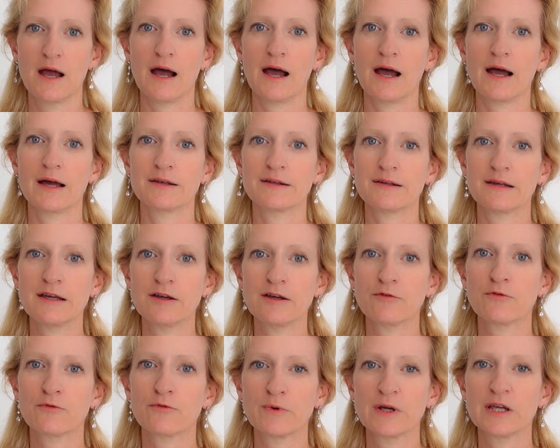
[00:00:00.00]
And
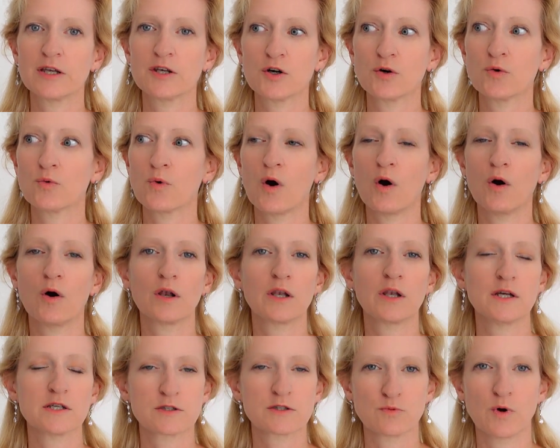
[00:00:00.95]
if we know all
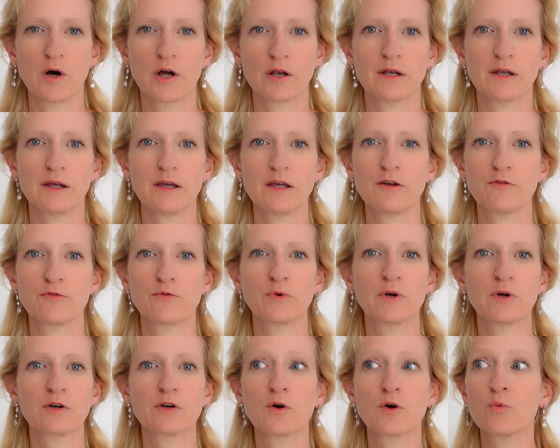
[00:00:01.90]
is one, if we
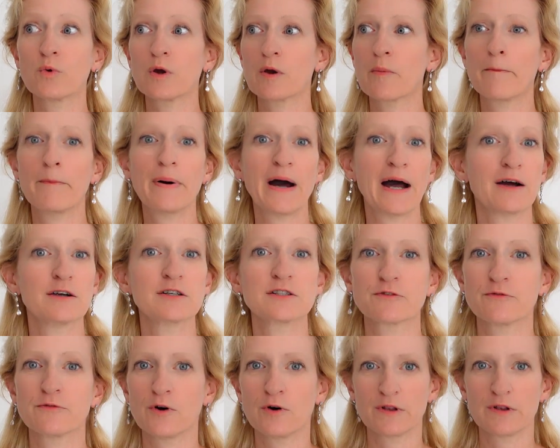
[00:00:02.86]
know we're part
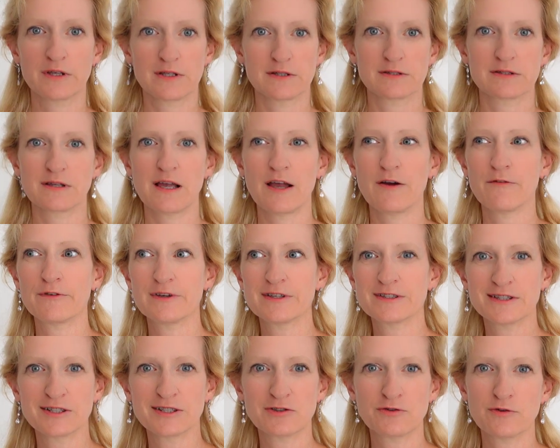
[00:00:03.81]
of all this, every
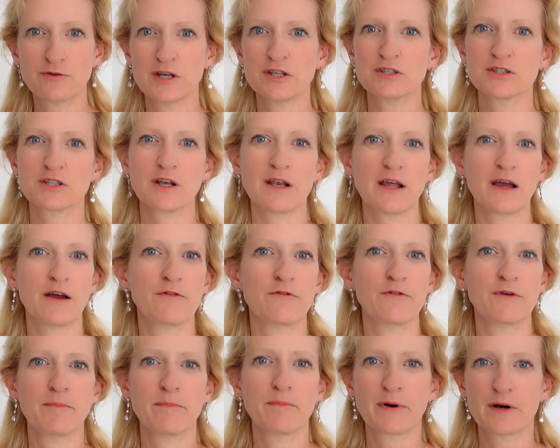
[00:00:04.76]
situation,
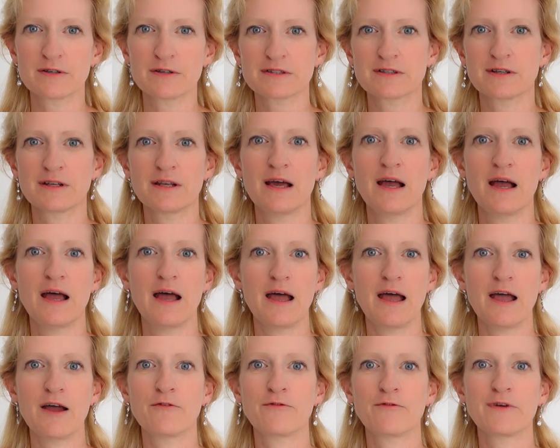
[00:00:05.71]
every person,
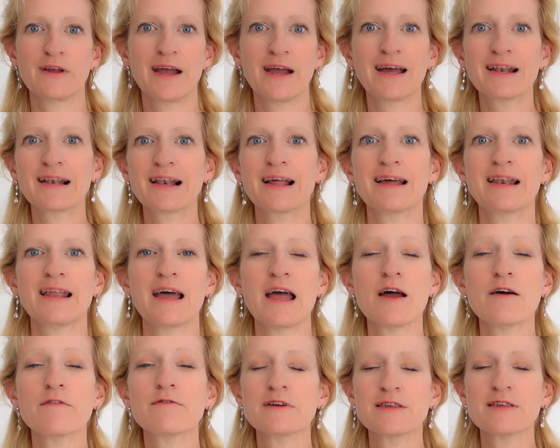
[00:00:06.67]
every headline,
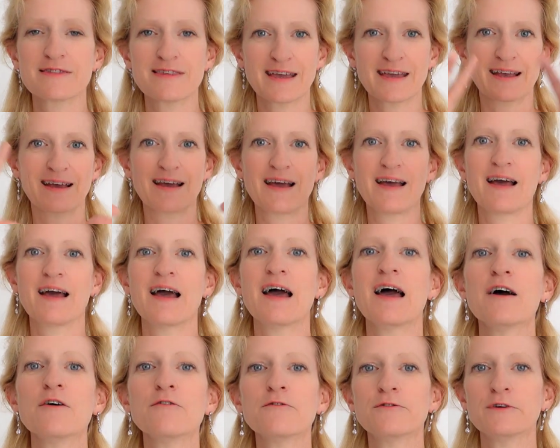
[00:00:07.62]
everything
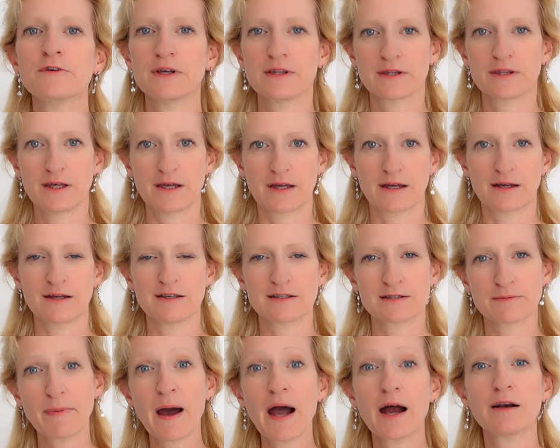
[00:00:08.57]
is
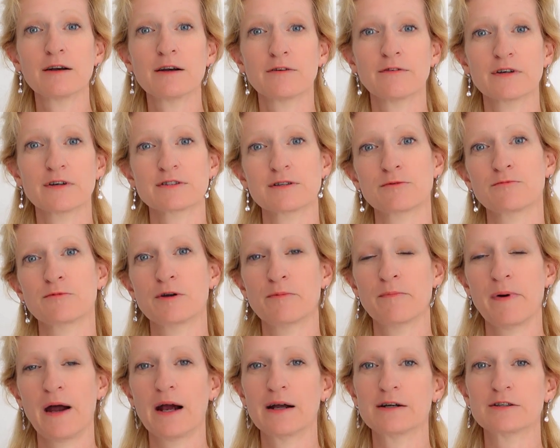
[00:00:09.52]
part of us and we're
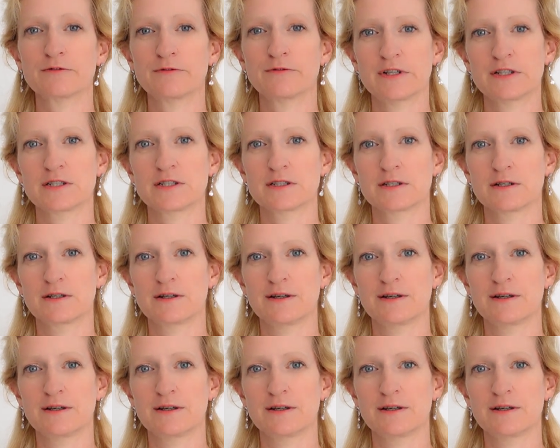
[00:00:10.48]
part of it,